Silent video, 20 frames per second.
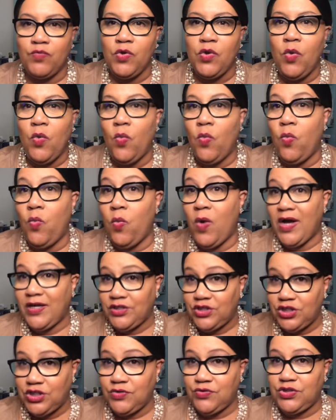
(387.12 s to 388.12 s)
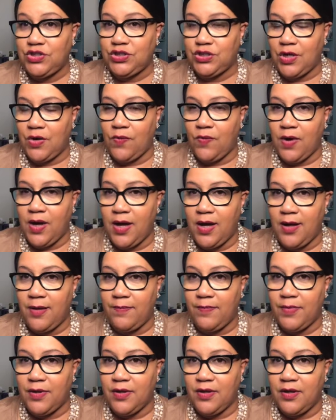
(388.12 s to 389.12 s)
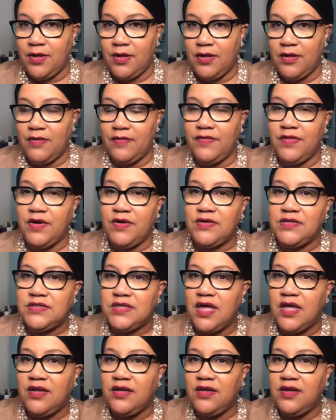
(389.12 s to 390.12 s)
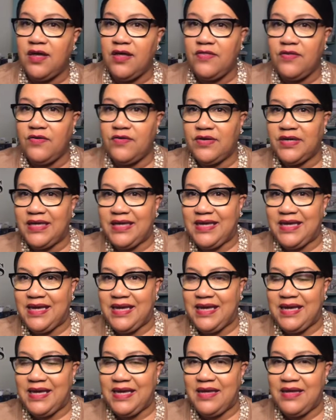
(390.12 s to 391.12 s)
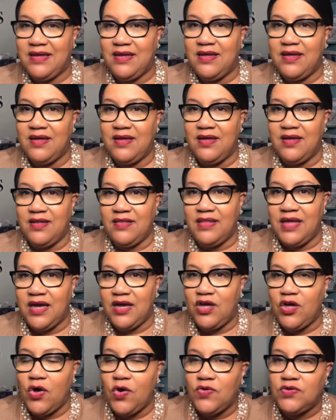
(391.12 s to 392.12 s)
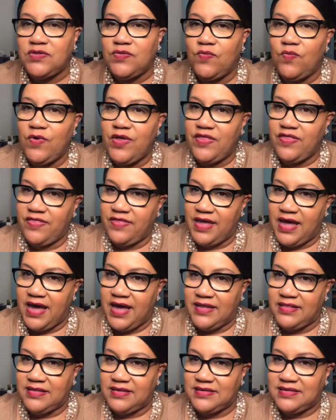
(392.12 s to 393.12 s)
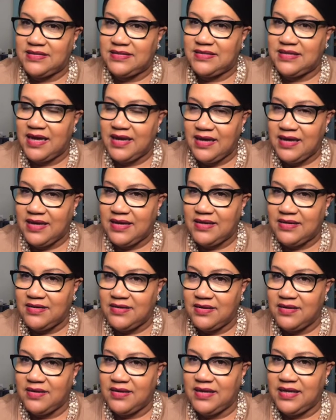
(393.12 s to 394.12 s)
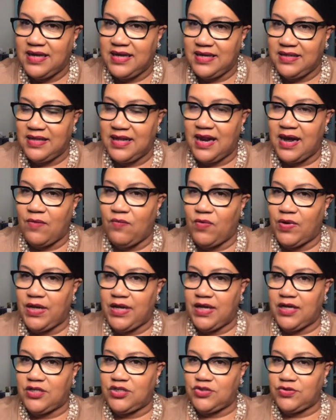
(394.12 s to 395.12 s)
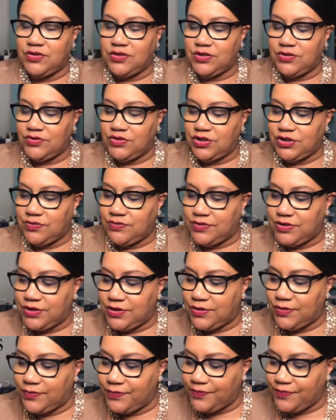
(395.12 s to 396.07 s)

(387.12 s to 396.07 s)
Once you show up, there's another key that goes with that. The second key that I want to introduce you to.